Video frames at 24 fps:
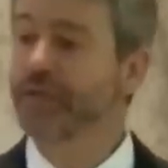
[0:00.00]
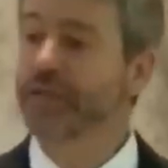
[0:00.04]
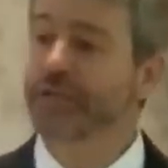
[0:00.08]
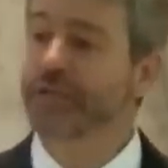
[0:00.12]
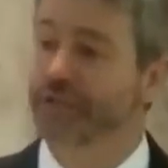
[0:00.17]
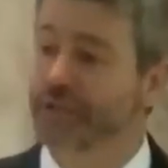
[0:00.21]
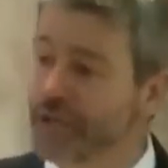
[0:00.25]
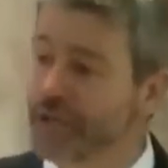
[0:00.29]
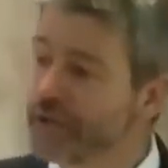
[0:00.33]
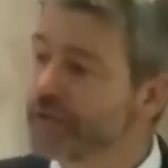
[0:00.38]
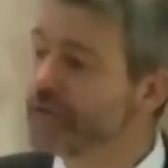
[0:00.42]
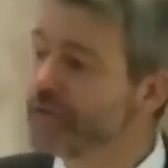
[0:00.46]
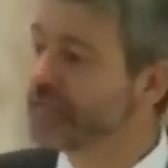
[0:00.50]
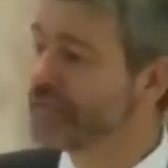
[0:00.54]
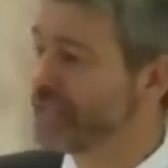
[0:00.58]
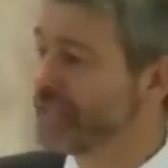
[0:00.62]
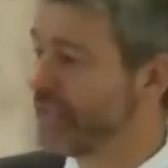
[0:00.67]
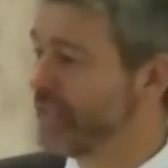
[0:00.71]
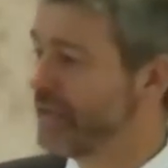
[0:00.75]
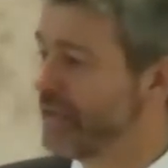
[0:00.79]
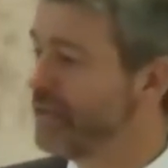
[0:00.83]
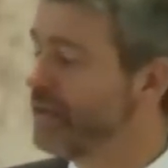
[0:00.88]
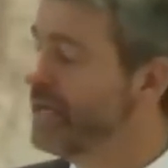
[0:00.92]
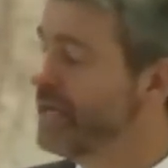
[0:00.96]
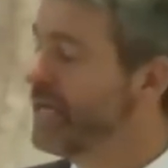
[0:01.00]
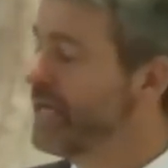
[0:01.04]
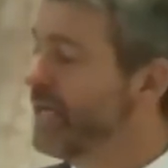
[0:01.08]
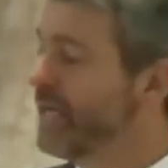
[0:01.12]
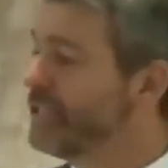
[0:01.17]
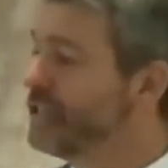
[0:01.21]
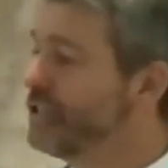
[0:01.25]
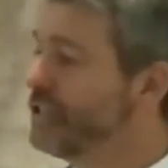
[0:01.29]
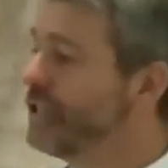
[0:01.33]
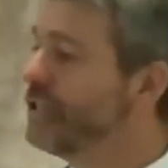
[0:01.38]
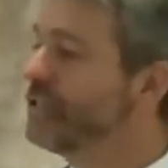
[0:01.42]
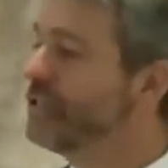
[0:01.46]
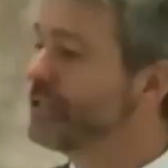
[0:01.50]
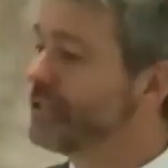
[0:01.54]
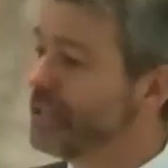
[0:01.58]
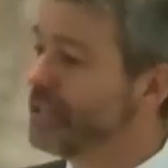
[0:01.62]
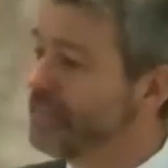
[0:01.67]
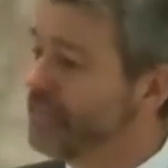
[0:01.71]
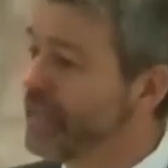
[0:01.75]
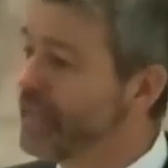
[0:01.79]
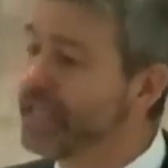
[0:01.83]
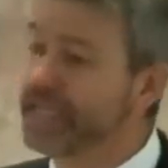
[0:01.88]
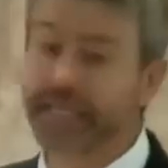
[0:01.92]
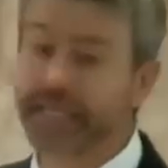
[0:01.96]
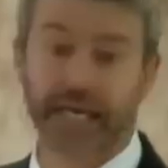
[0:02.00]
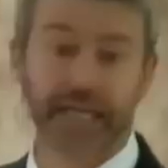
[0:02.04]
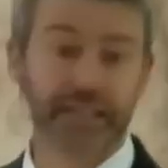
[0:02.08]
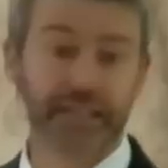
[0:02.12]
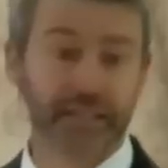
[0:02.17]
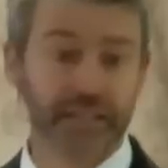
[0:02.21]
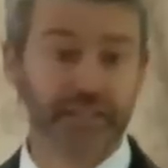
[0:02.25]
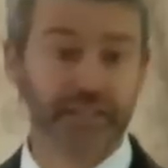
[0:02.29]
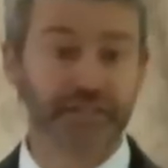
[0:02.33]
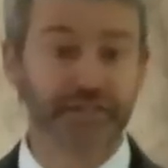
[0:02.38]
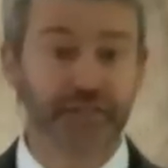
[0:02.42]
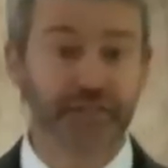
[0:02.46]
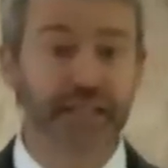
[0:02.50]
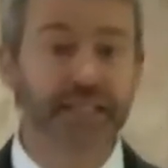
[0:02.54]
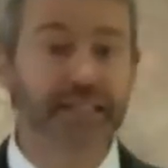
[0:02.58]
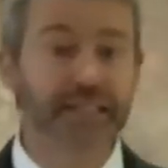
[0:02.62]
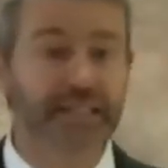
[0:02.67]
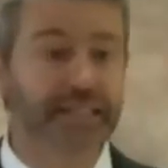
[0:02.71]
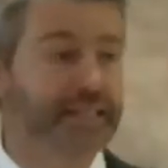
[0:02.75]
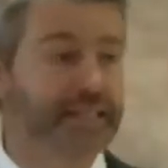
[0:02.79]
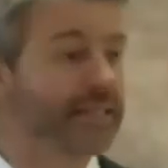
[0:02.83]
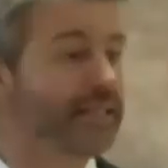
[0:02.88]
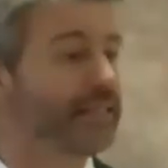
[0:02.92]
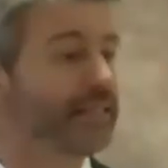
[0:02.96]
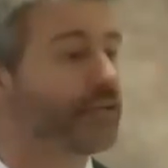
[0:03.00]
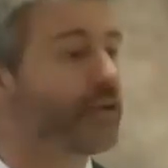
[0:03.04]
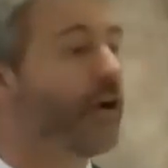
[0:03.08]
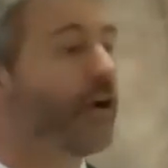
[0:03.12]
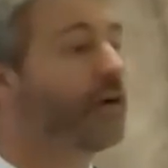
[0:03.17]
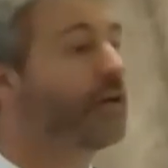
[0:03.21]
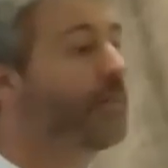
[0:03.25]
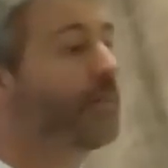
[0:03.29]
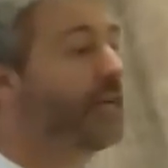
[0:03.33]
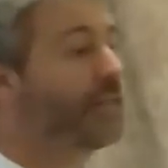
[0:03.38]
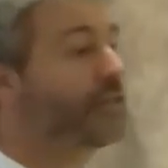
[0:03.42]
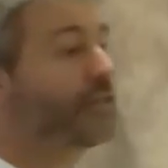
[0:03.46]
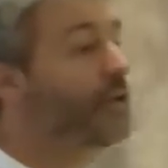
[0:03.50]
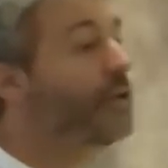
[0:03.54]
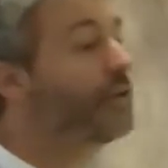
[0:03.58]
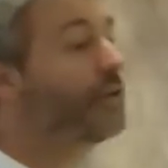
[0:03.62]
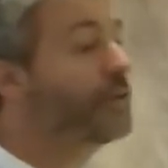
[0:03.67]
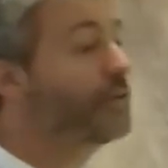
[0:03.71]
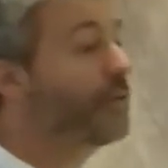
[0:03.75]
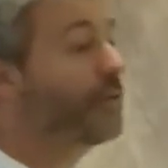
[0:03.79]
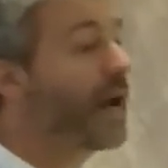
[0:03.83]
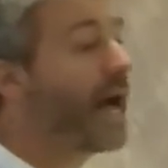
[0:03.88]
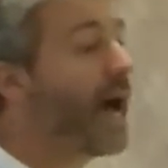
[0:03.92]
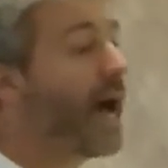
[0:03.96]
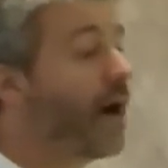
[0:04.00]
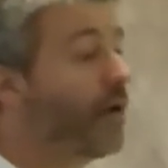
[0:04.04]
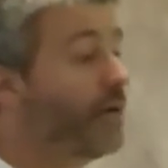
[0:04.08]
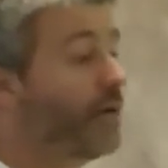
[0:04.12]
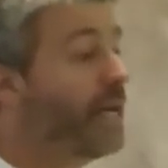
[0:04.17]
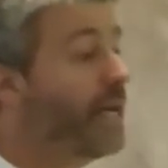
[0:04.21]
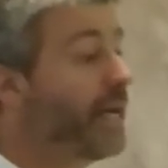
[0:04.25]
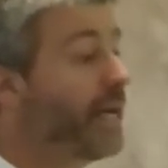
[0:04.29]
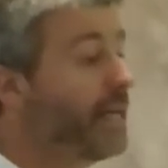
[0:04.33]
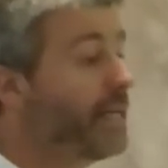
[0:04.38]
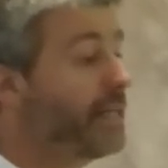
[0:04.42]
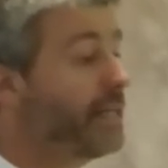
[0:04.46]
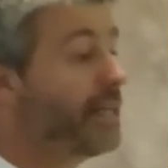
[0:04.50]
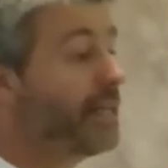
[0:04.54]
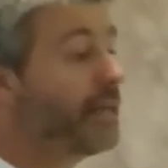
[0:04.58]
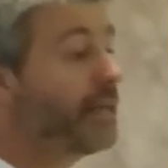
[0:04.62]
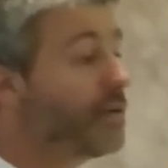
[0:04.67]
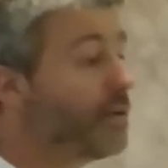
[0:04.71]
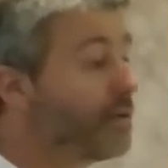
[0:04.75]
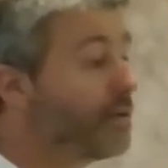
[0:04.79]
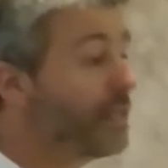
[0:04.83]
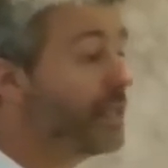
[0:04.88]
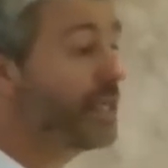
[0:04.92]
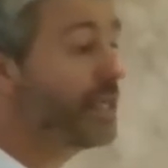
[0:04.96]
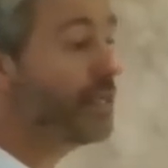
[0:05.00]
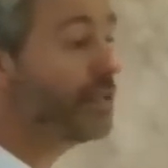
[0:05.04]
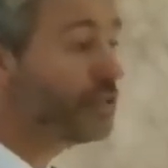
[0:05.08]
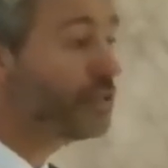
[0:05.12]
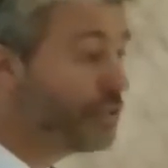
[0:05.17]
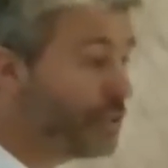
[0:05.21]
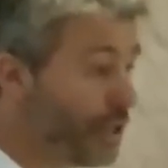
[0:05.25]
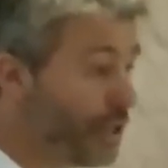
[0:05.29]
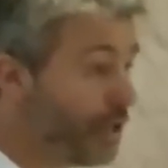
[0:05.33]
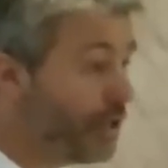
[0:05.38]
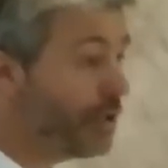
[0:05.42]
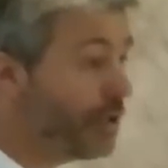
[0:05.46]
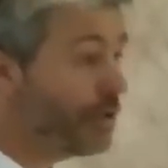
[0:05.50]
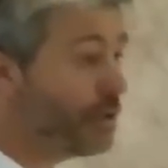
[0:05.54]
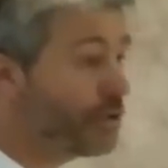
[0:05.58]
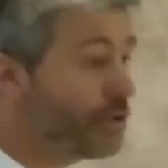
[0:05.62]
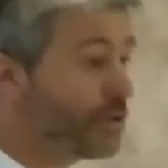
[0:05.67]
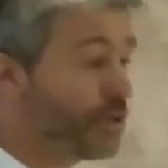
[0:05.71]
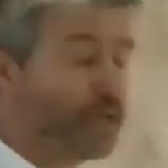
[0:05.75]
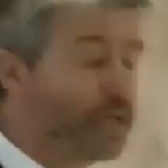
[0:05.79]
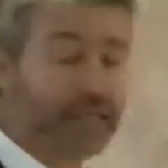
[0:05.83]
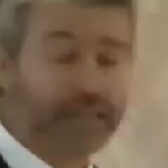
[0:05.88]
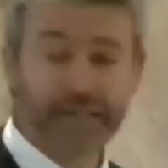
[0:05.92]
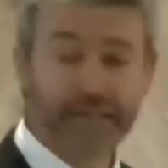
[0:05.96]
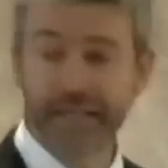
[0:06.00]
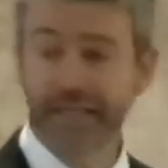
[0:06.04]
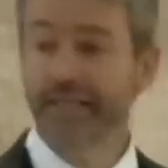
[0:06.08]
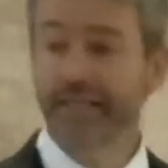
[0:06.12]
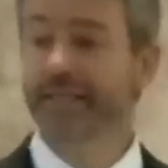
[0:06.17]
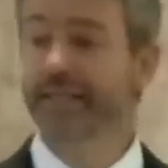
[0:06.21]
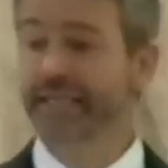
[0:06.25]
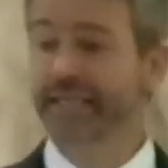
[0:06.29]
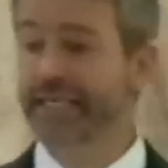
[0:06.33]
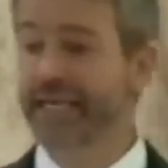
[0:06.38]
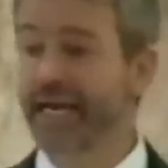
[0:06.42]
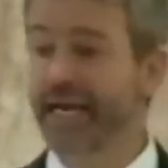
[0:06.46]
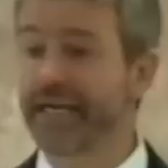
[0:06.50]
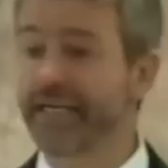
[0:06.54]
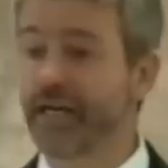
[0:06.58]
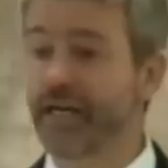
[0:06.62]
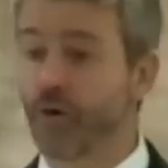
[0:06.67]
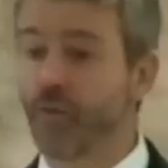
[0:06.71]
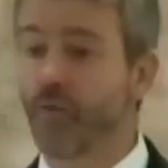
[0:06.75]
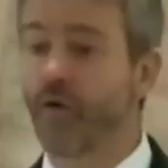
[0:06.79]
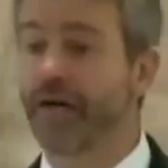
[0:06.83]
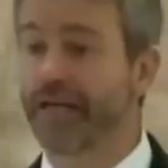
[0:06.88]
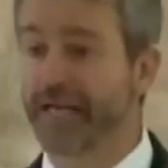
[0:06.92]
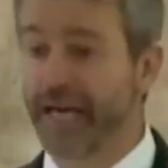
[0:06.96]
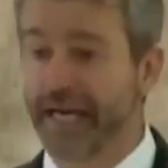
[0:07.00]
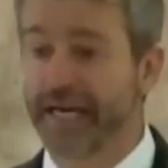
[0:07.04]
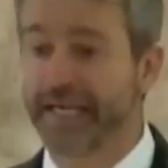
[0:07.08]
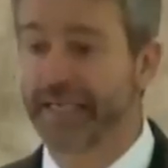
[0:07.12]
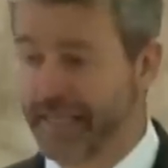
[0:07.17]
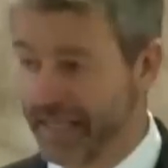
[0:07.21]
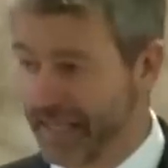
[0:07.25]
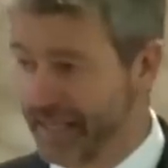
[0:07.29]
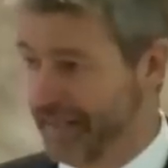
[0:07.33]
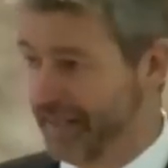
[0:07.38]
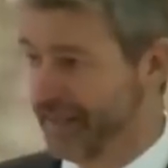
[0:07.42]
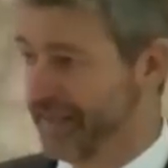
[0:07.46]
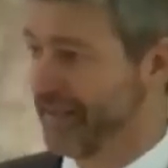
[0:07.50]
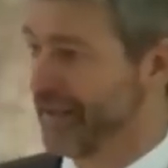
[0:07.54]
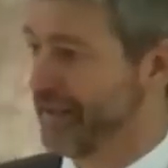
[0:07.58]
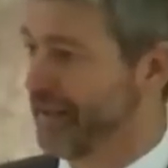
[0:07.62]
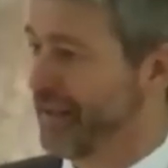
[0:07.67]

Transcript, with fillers: word turned here is used in many cases physically to talk about turn around. It literally is used to indicate a one eighty.